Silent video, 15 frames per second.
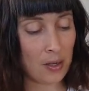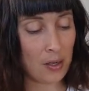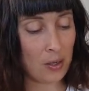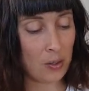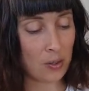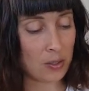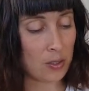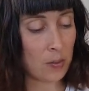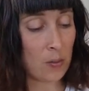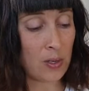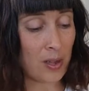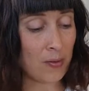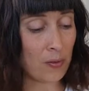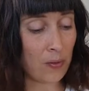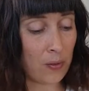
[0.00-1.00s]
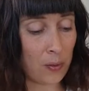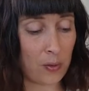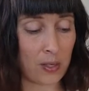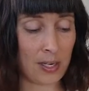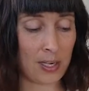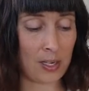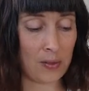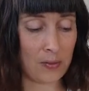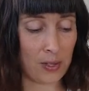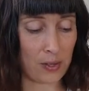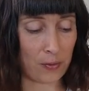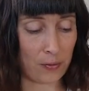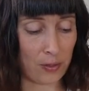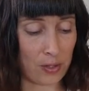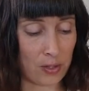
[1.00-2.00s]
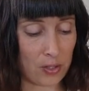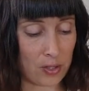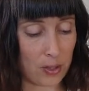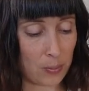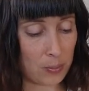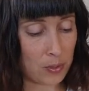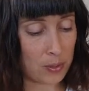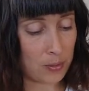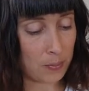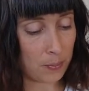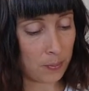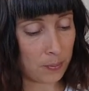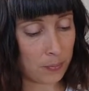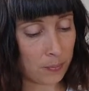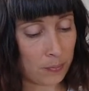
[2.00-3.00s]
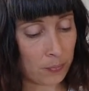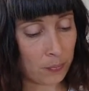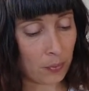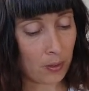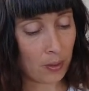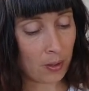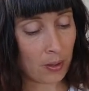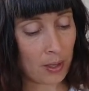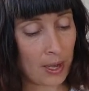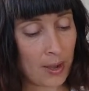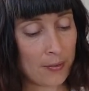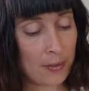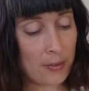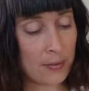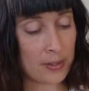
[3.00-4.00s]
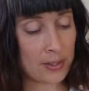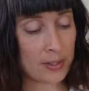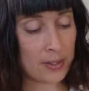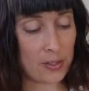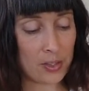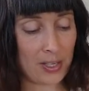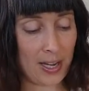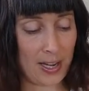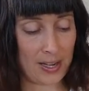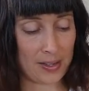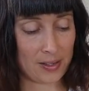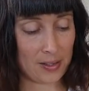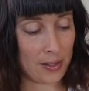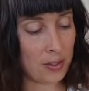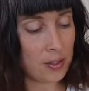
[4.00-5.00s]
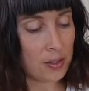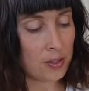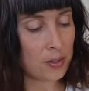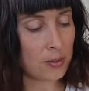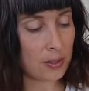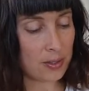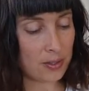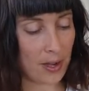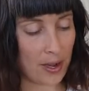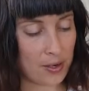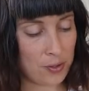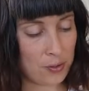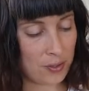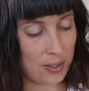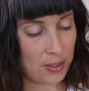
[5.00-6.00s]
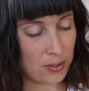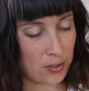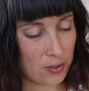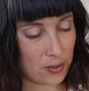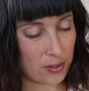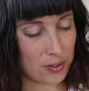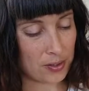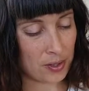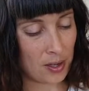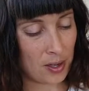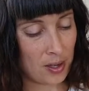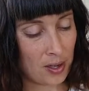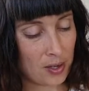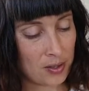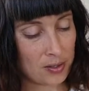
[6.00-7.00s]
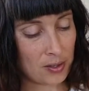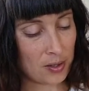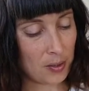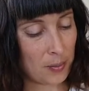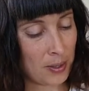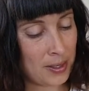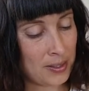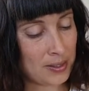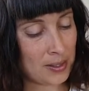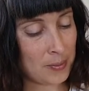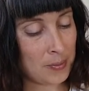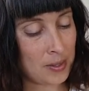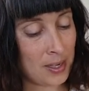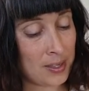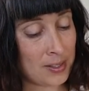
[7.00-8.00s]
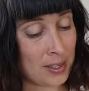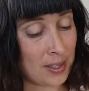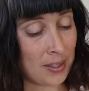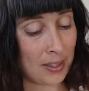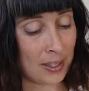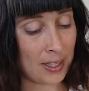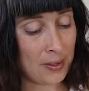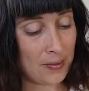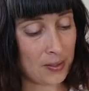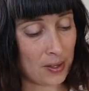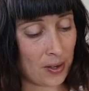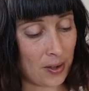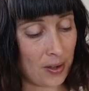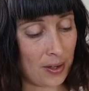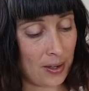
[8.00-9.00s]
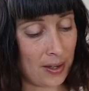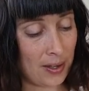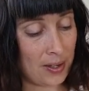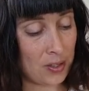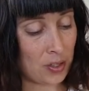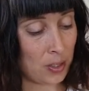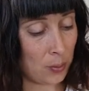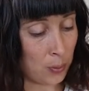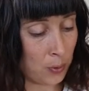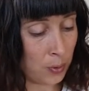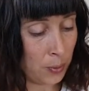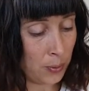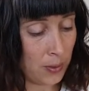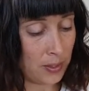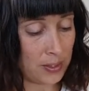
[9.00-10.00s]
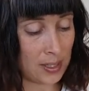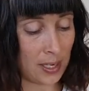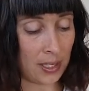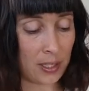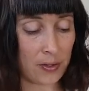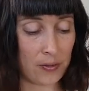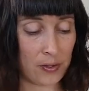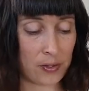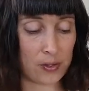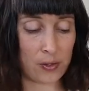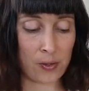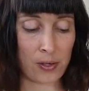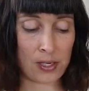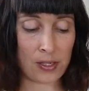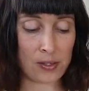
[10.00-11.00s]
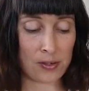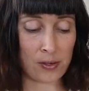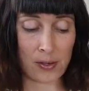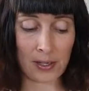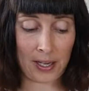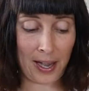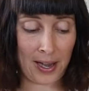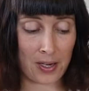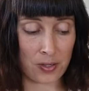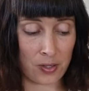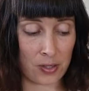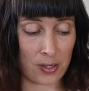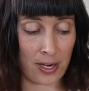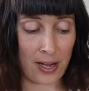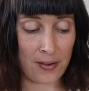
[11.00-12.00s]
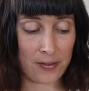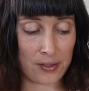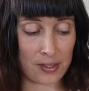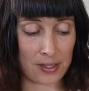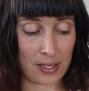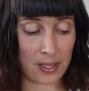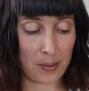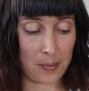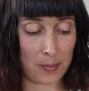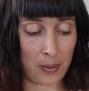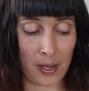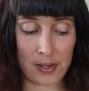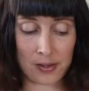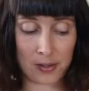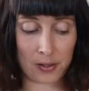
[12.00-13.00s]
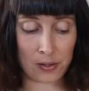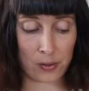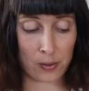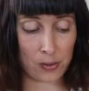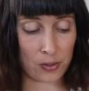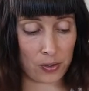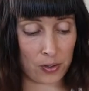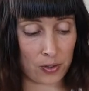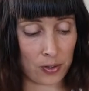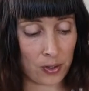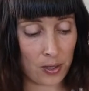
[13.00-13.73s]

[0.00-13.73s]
or she will never feel the need of other friendships. Every visitor she has tends to excite new interest, so that when Azina leaves her, as she will when the telling of her story does not occasion an after-sleep by its exhaustion,